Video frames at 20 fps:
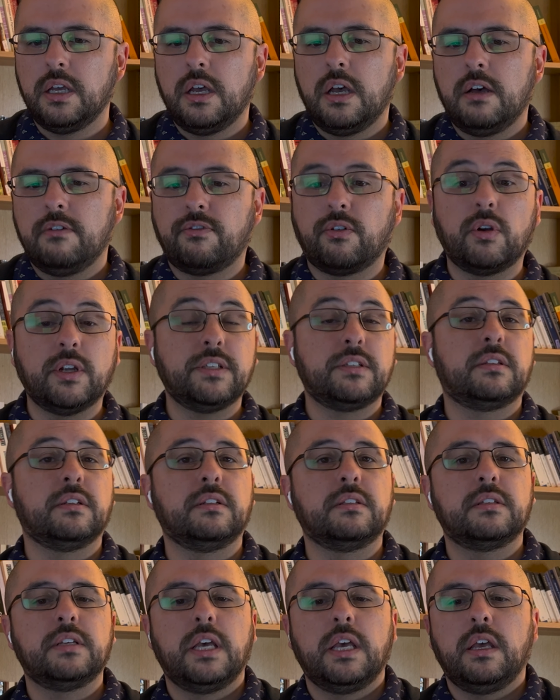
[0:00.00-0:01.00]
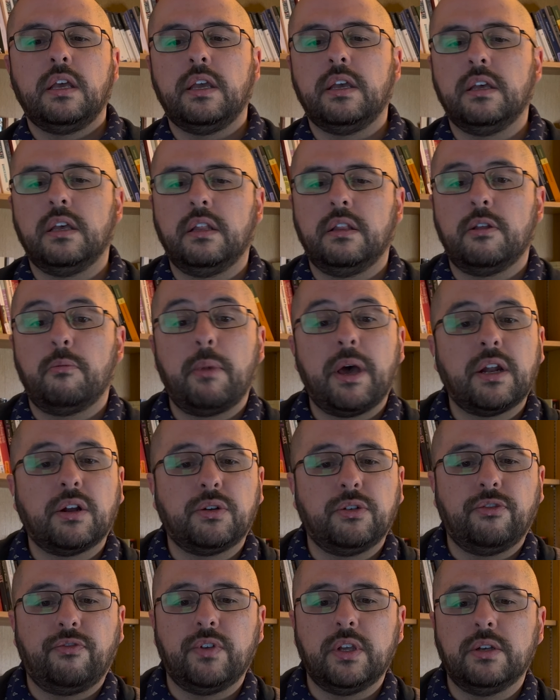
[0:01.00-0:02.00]
For instance, in the
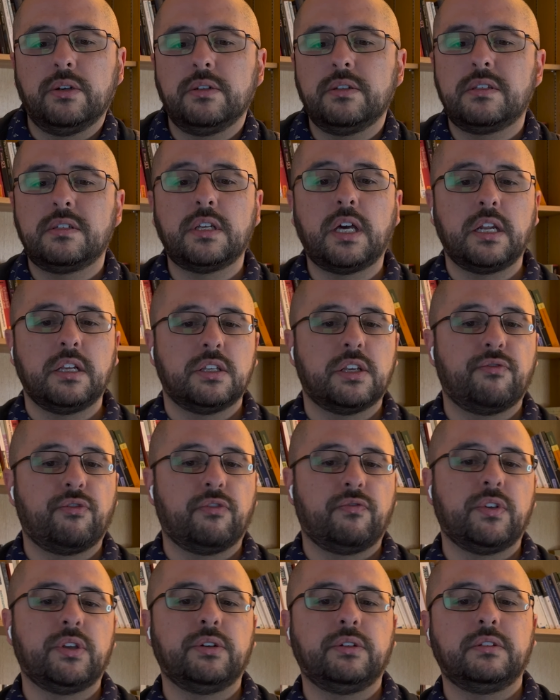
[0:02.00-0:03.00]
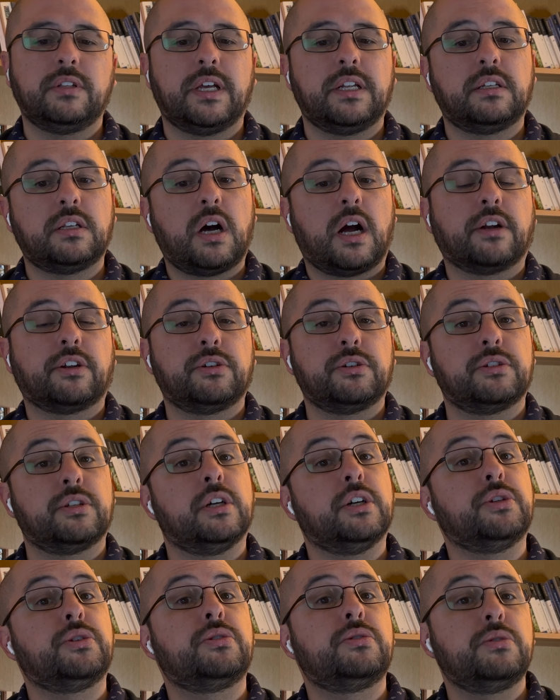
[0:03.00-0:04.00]
medical field, studies have revealed that doctors
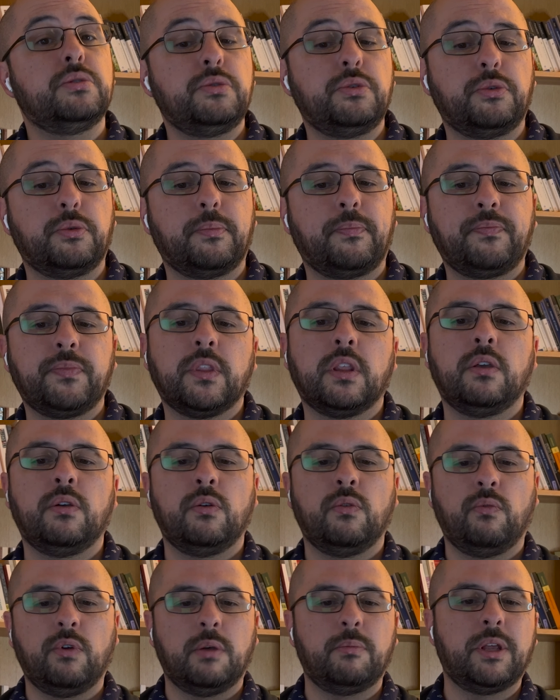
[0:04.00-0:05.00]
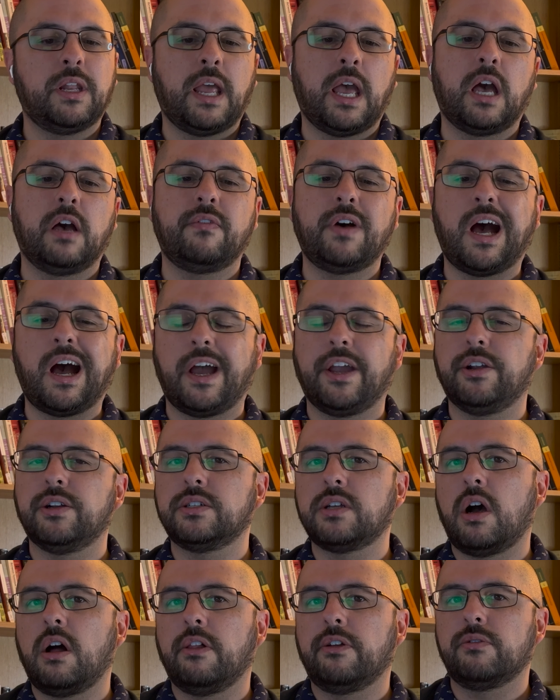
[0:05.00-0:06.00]
assume women have higher
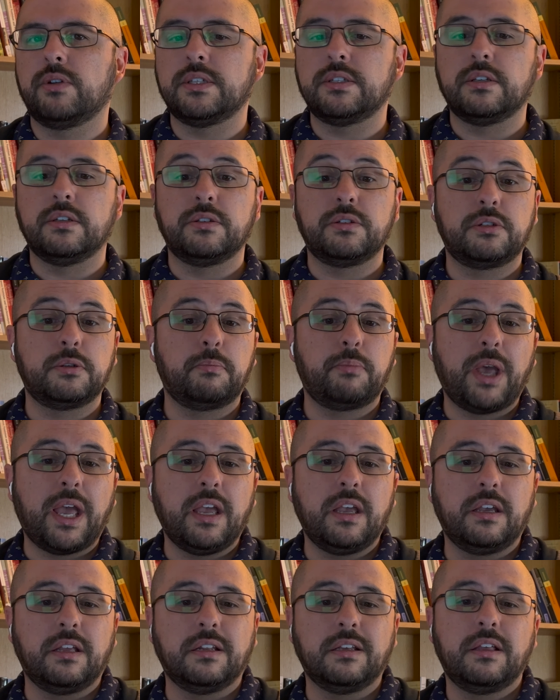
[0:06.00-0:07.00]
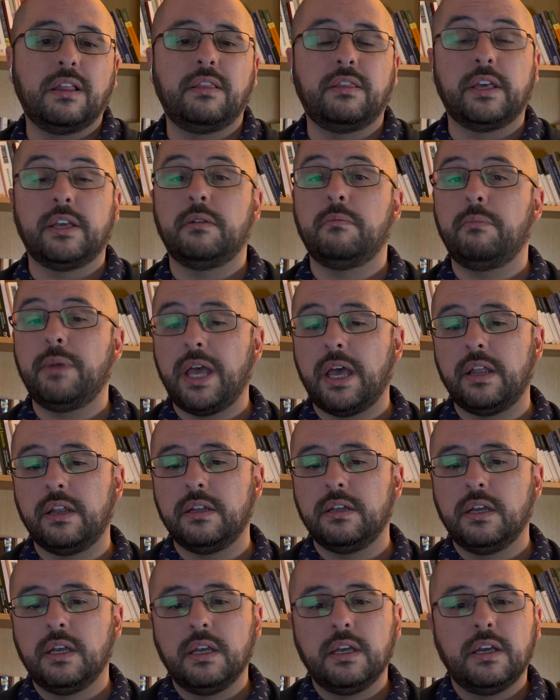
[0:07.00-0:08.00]
tolerances to pain than men.
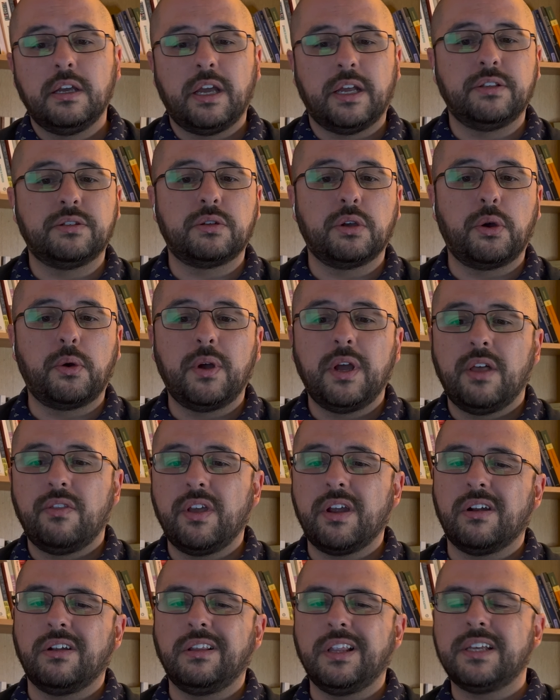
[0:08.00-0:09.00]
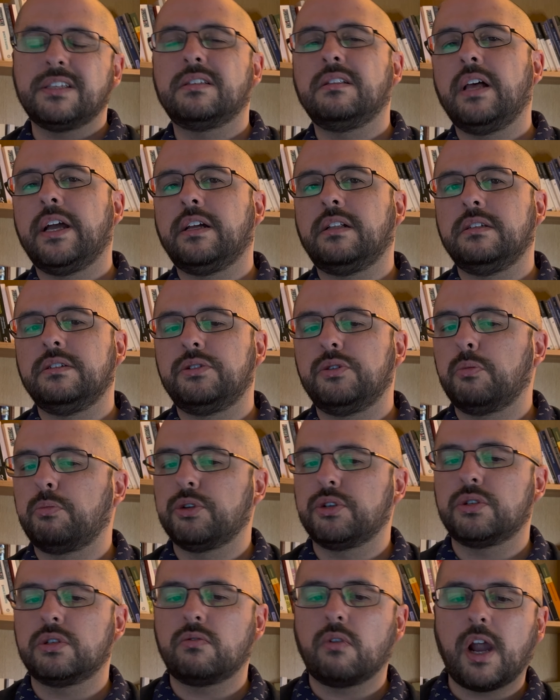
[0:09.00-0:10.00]
And so they are less likely to
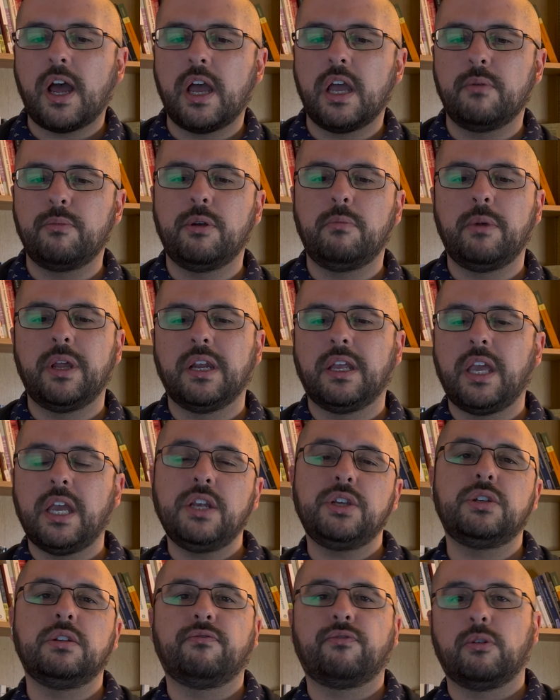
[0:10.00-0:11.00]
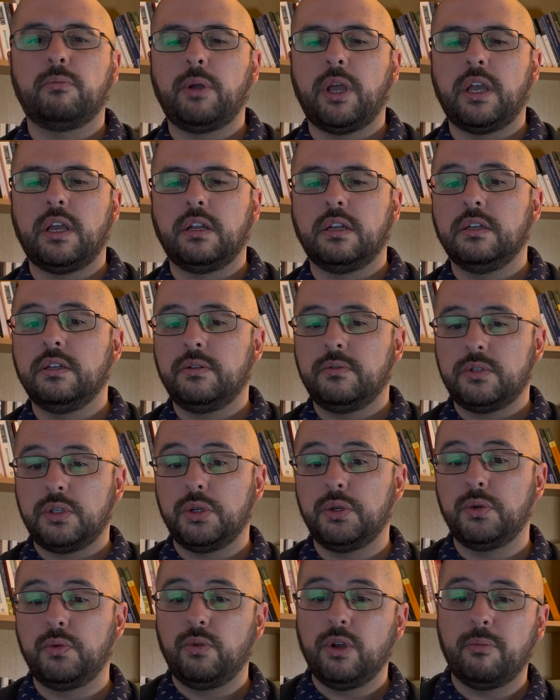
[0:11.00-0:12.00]
prescribe medication for pain
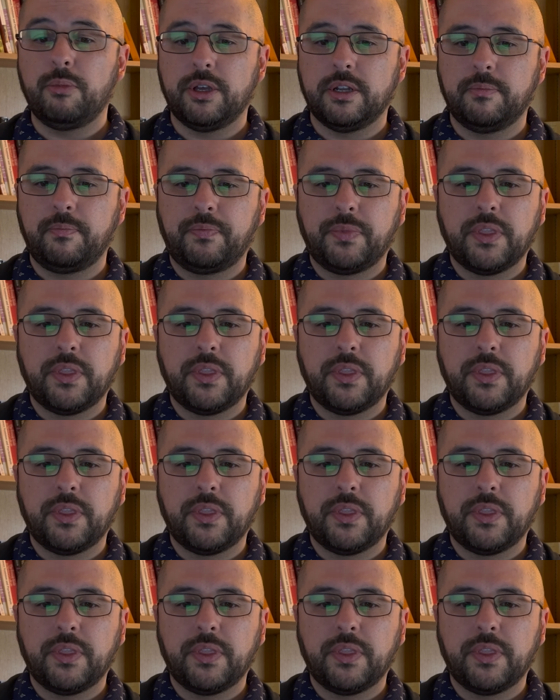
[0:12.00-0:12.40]
to women.